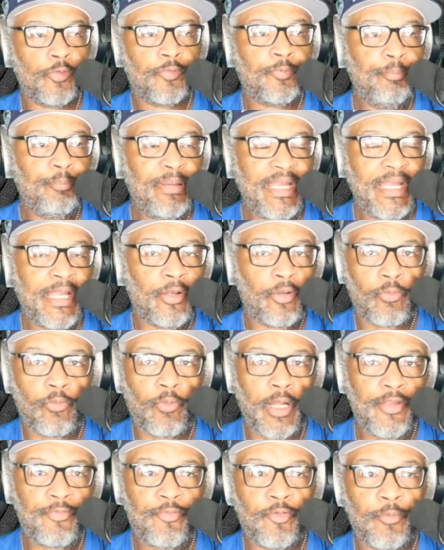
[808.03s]
being
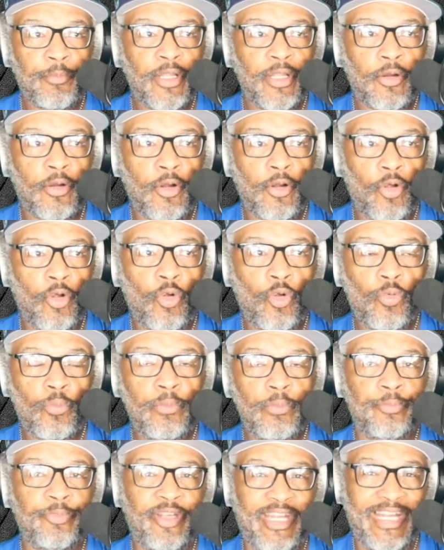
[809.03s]
away from your home
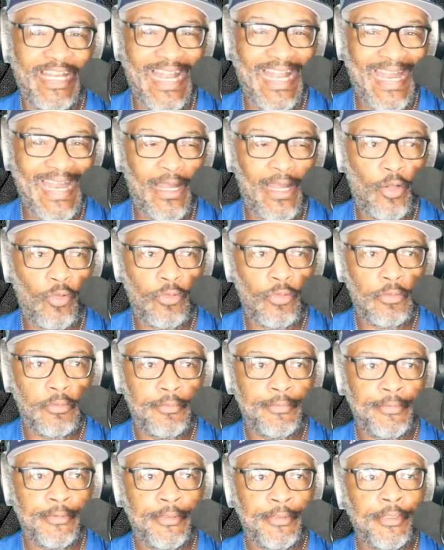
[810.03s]
now,
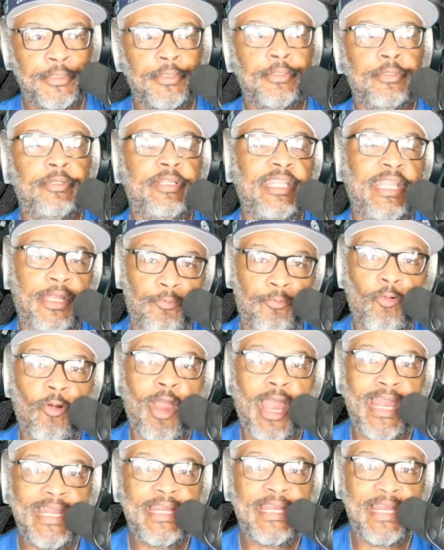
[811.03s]
then
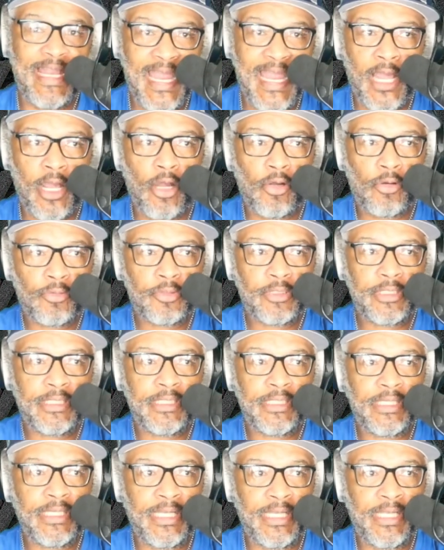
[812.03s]
right now
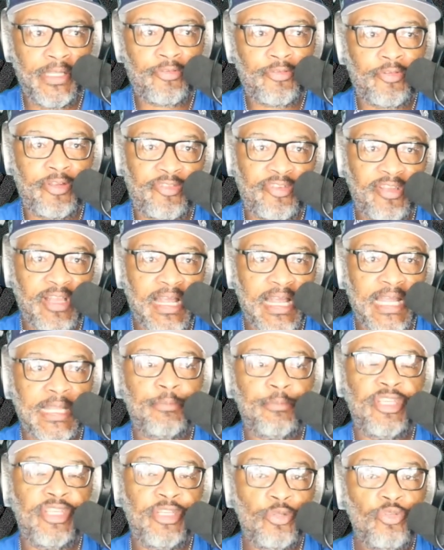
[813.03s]
is the
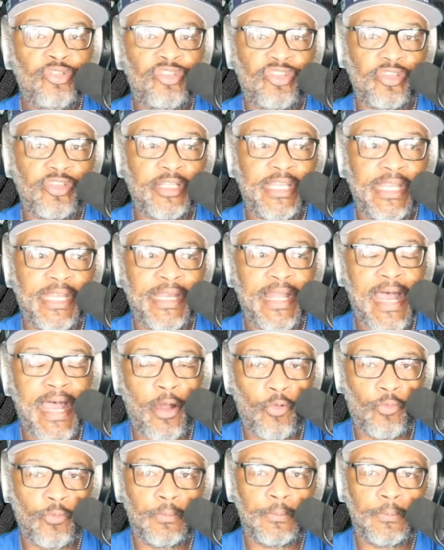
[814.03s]
time you should get out